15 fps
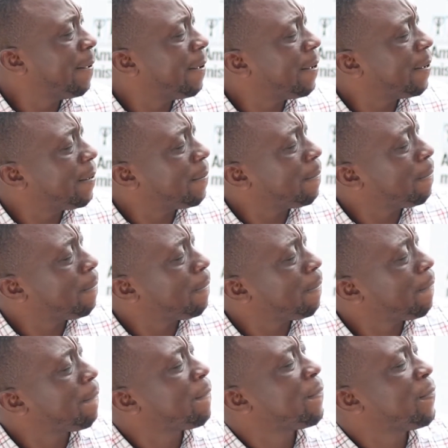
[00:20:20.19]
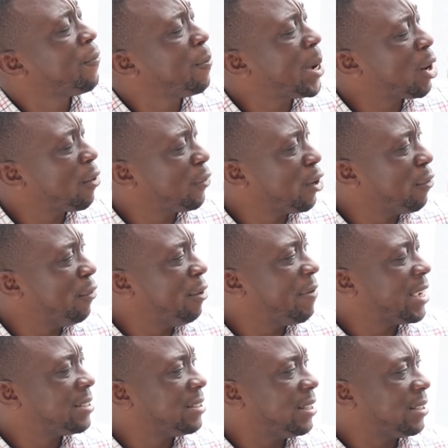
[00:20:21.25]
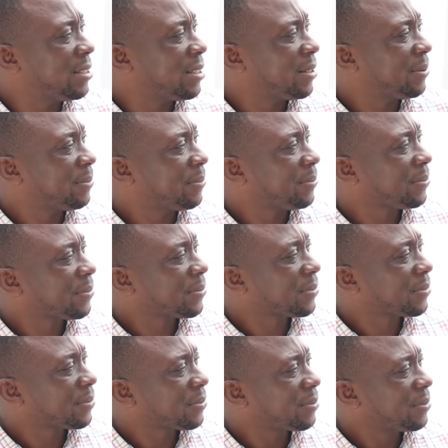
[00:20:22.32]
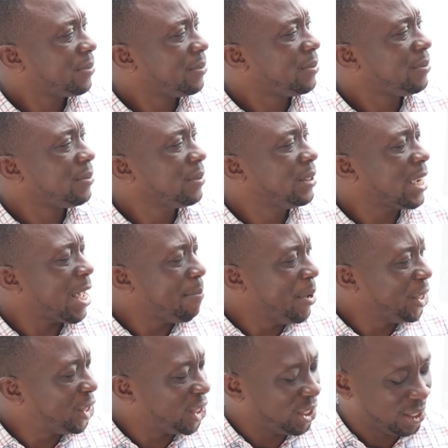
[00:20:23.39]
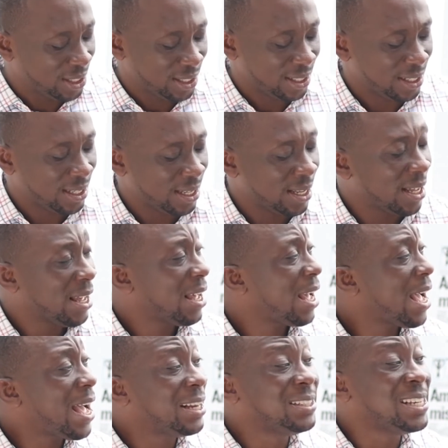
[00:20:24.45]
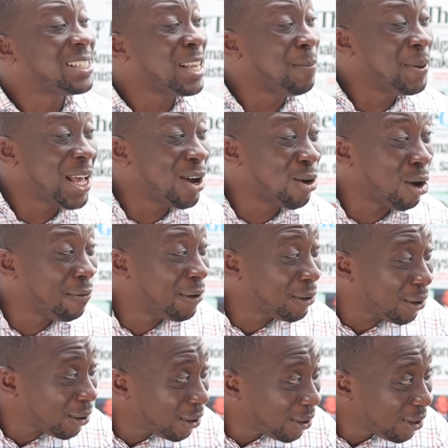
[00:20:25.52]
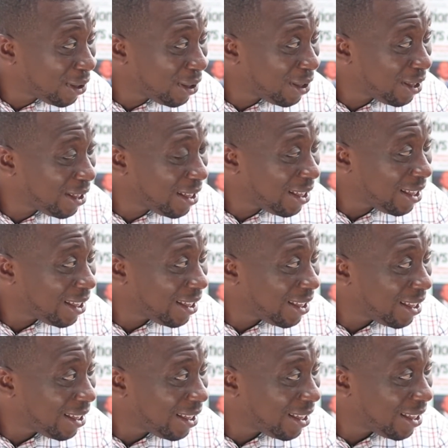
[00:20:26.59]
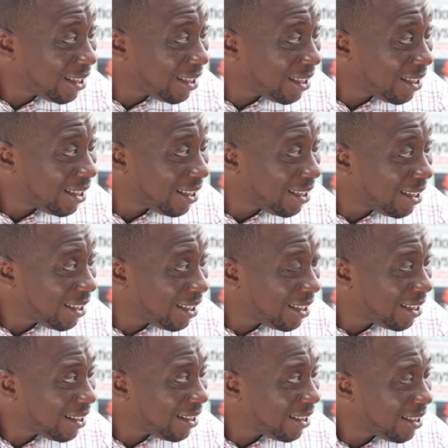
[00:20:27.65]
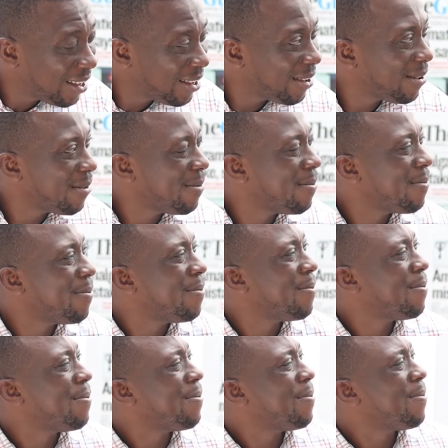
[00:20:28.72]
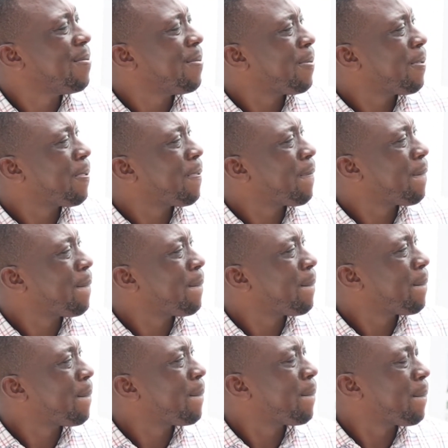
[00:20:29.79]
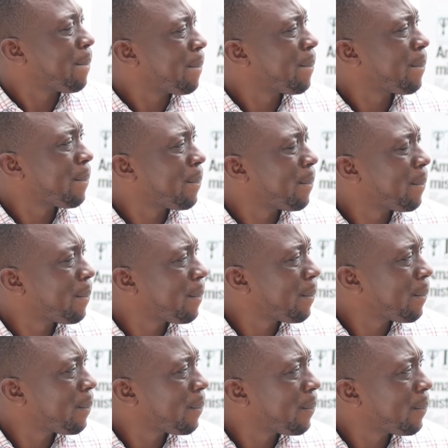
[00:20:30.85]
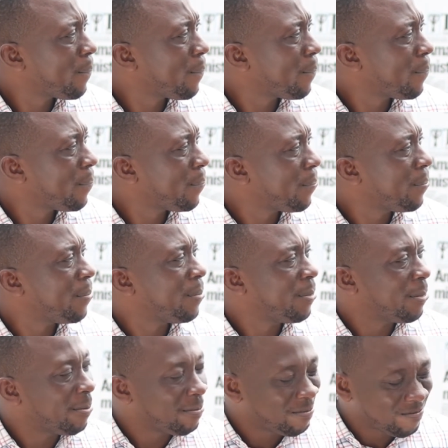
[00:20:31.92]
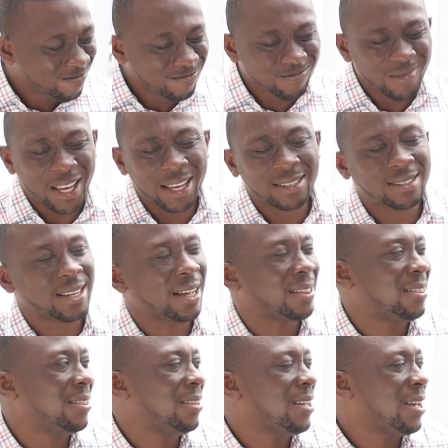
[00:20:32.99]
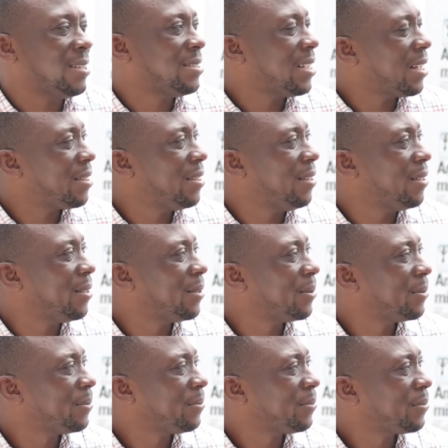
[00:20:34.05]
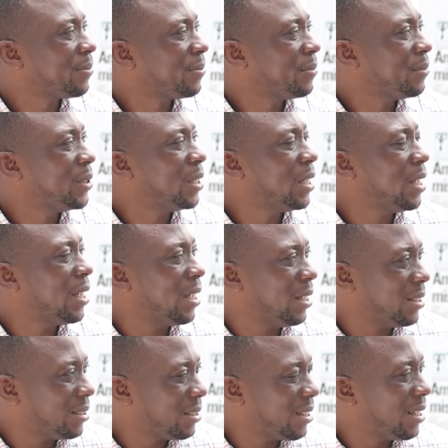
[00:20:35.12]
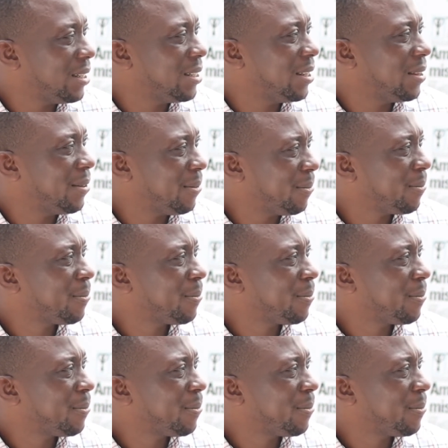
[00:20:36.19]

Um, former governor of Rivers State. Rotimi Amaechi. Amaechi. Mm. And the CBN governor. Mm, Then we also have heavy rumors that the vice president may also exactly. declare. And exactly. he has not openly come out to say, oh,